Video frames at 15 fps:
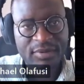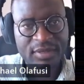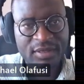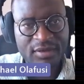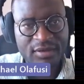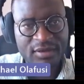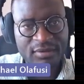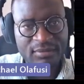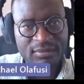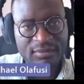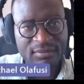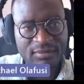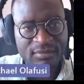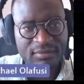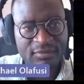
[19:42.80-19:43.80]
pick,
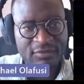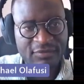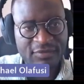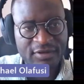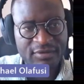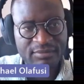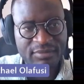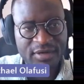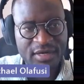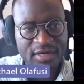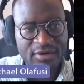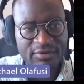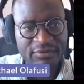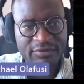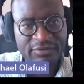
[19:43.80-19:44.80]
in fact,
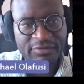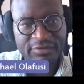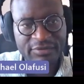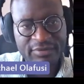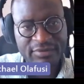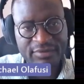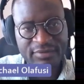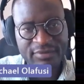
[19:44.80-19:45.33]
Browse.